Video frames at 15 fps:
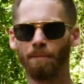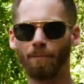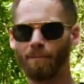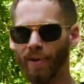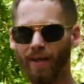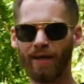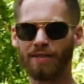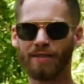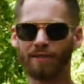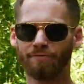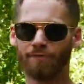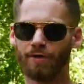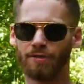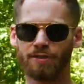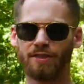big
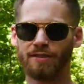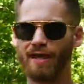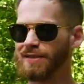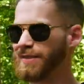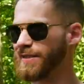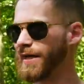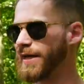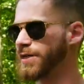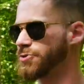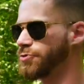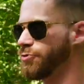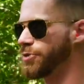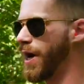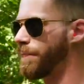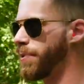difference. Because that Sig, as soon
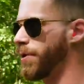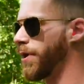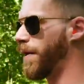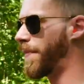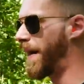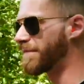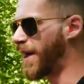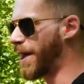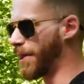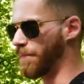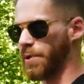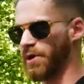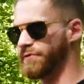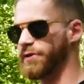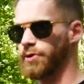as I pull up, I've got the
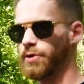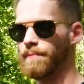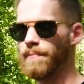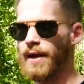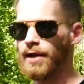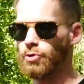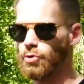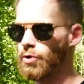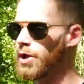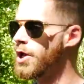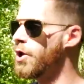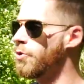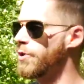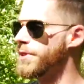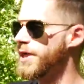perfect grip angle.
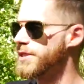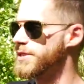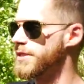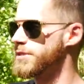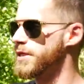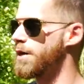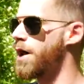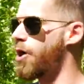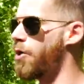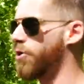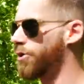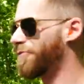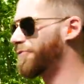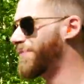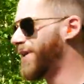With this, it's a lot
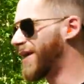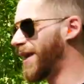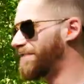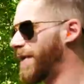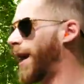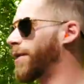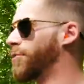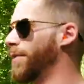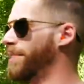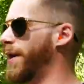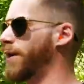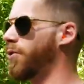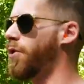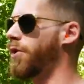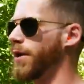harder for me to get that grip
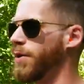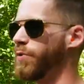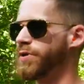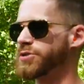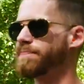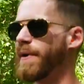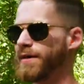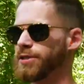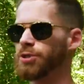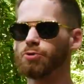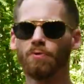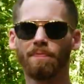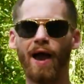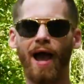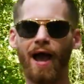angle on it, which messes
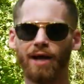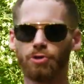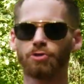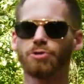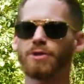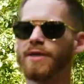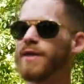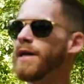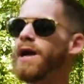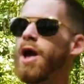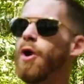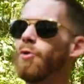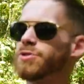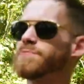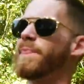with my accuracy.
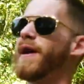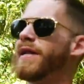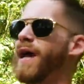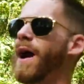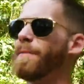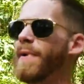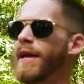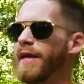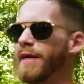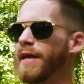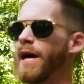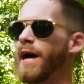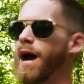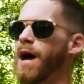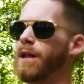Which may not make
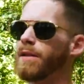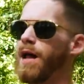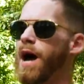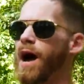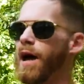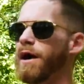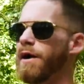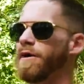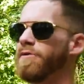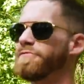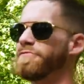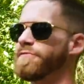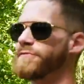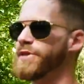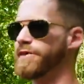a lot of
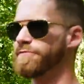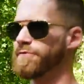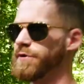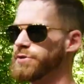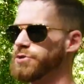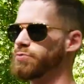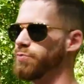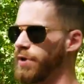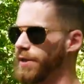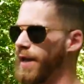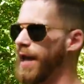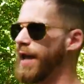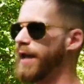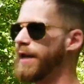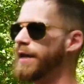difference with
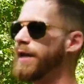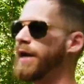a